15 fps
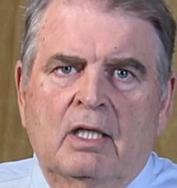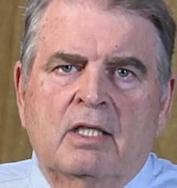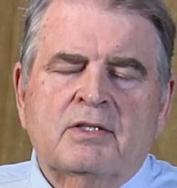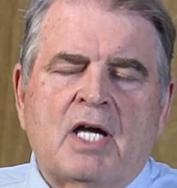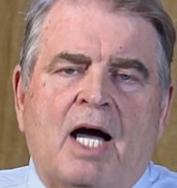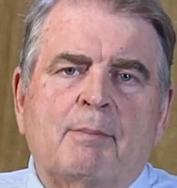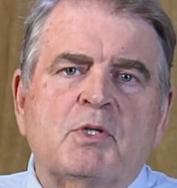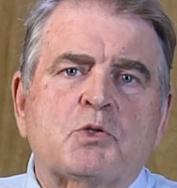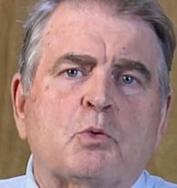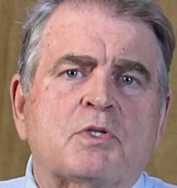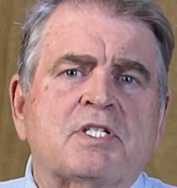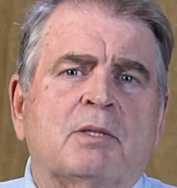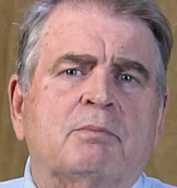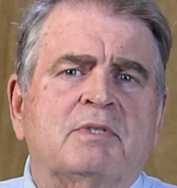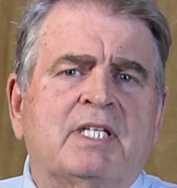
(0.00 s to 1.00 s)
Thomas
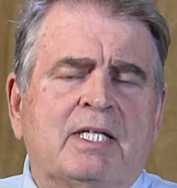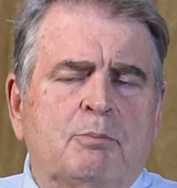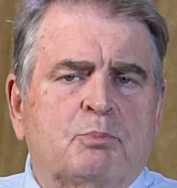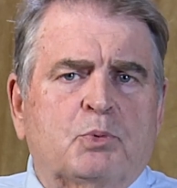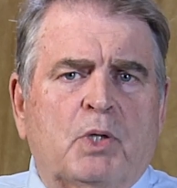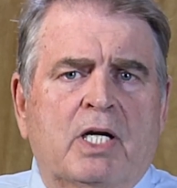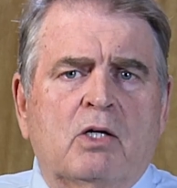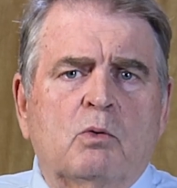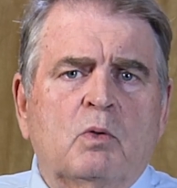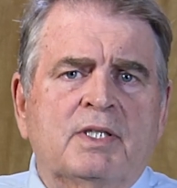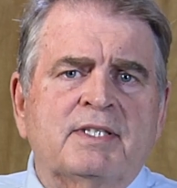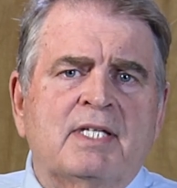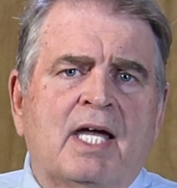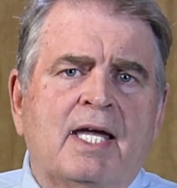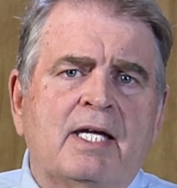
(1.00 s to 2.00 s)
was in deep prayer
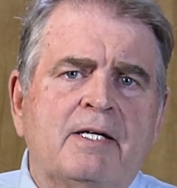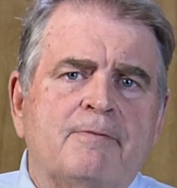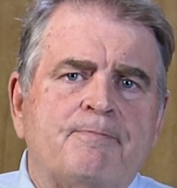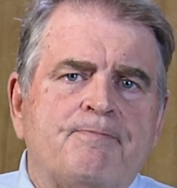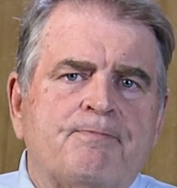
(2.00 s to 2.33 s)
one day